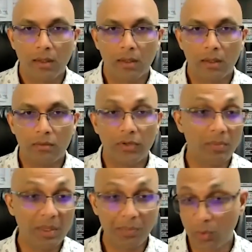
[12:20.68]
For the
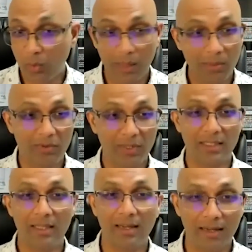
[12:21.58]
people who will be
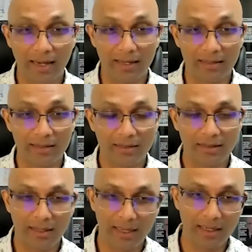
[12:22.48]
visiting Guyana,
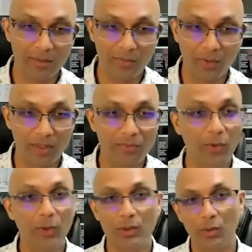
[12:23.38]
and for the
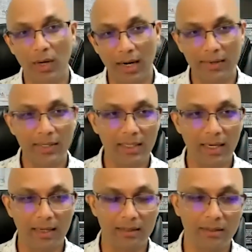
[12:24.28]
folks who are in
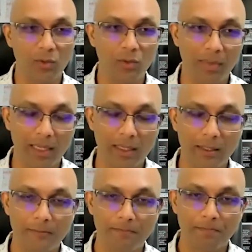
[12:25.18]
Guyana who
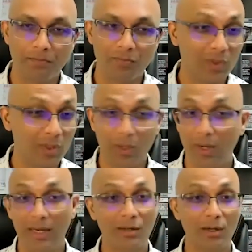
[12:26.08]
may
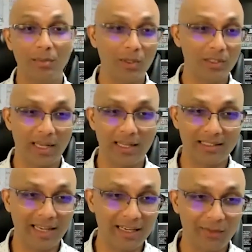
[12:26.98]
hear about
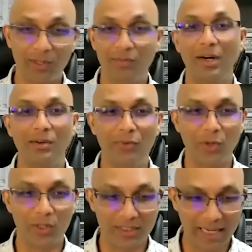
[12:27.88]
Styles Guyana for the very
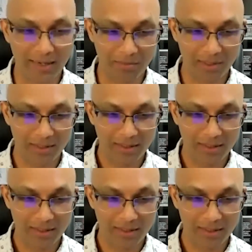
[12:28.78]
first time,